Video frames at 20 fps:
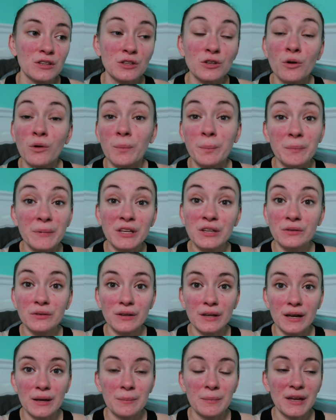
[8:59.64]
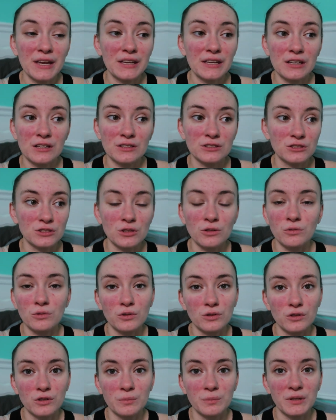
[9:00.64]
you know, a meal that I'm making, a slow
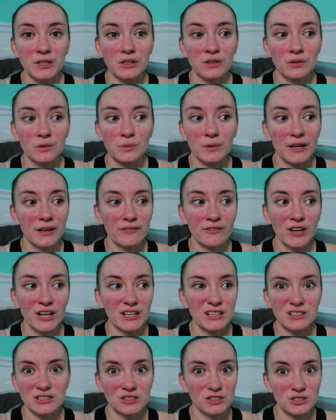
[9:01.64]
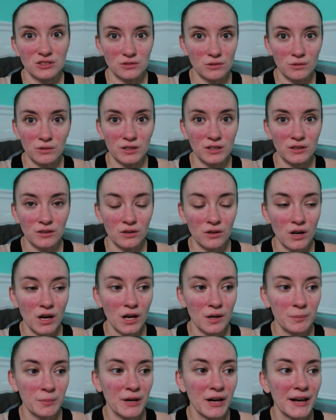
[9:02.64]
cooker meal or whatever, I can just throw it in the
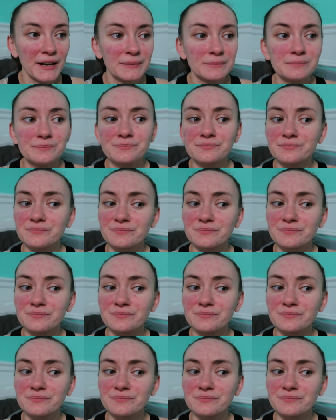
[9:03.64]
crock pot